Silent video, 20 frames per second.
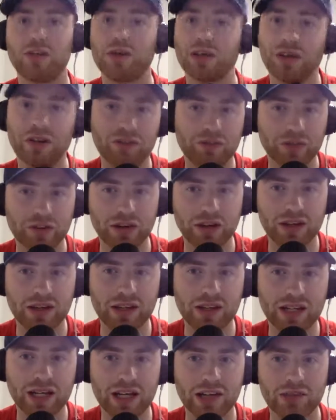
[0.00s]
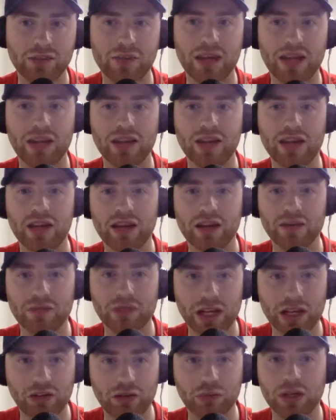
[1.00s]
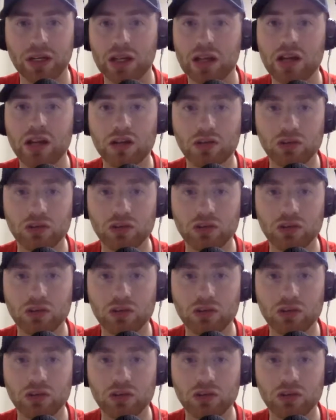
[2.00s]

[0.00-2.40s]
And I've forgotten the last week.